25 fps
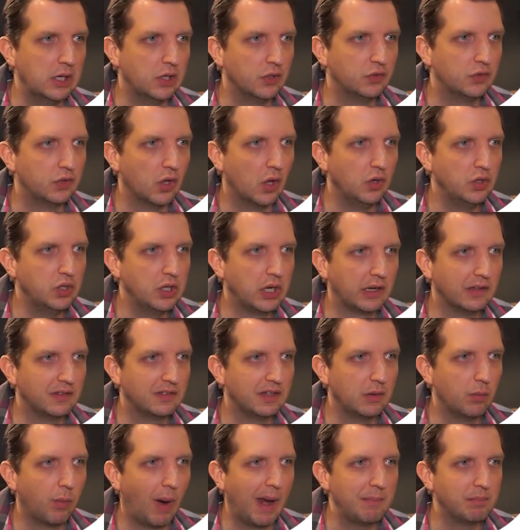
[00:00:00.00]
So you can
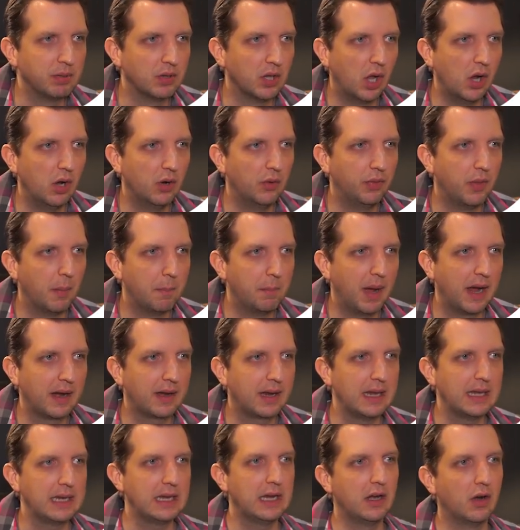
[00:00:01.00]
see right below the
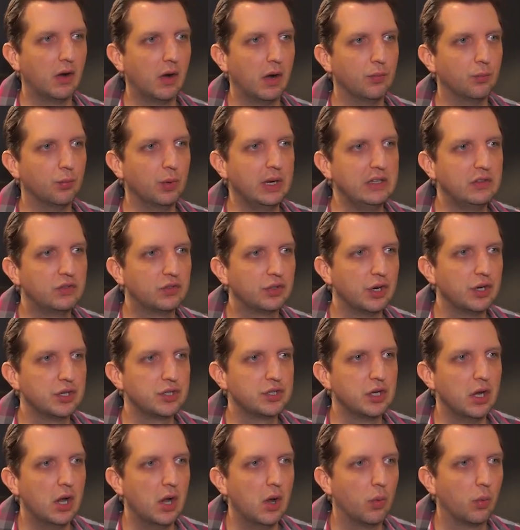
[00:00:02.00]
bucket here in
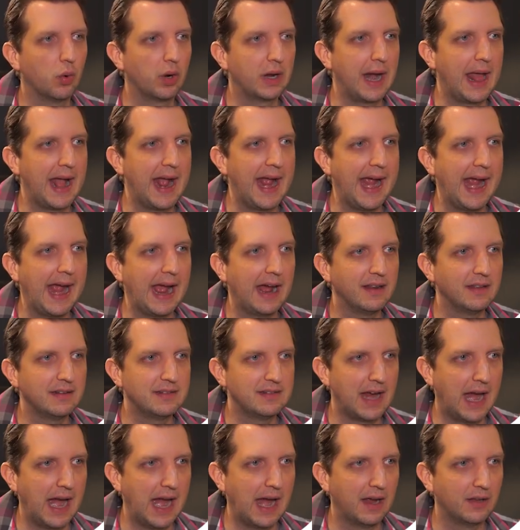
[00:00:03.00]
research, we're going to add a
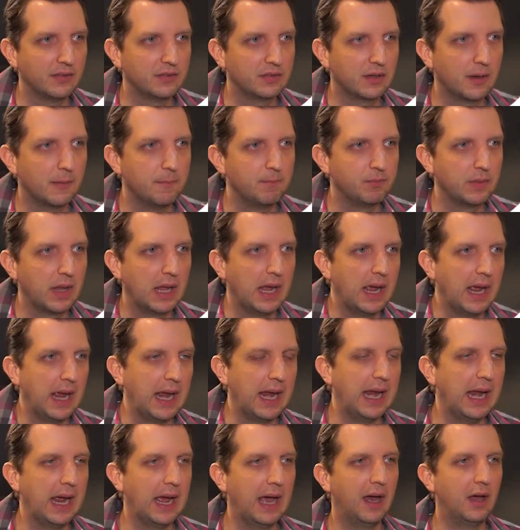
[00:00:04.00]
task,
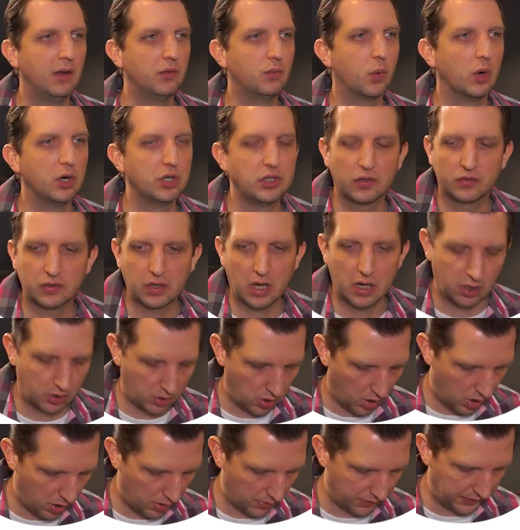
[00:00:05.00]
and we're just going to
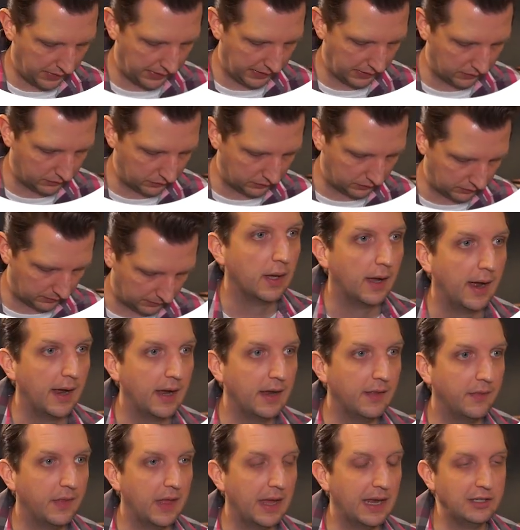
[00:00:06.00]
call this,
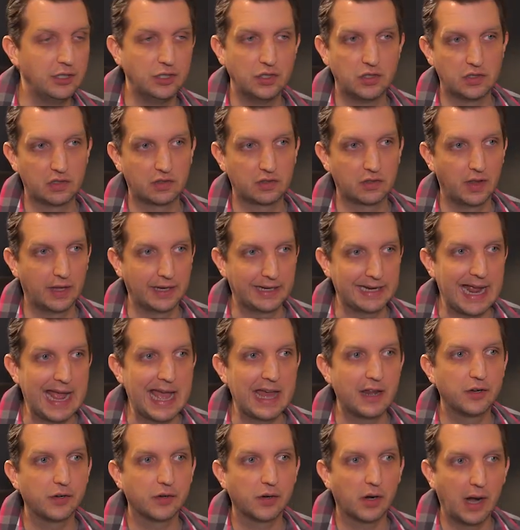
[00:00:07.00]
and then you just click
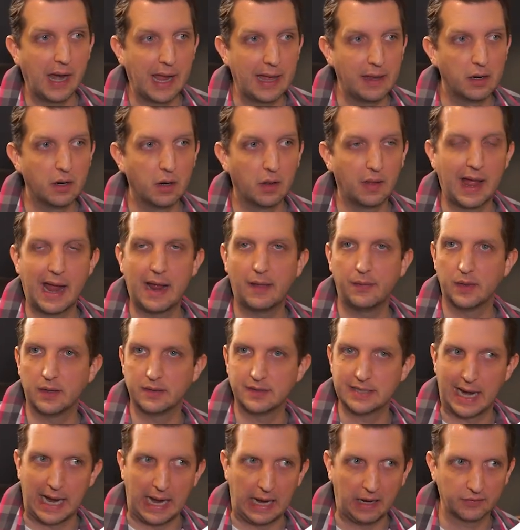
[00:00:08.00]
enter and it'll add the
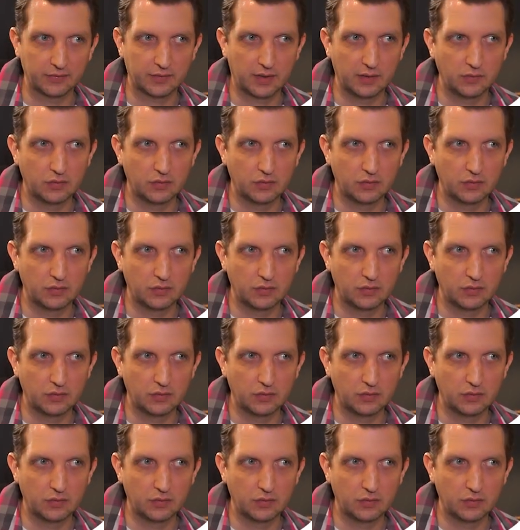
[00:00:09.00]
task.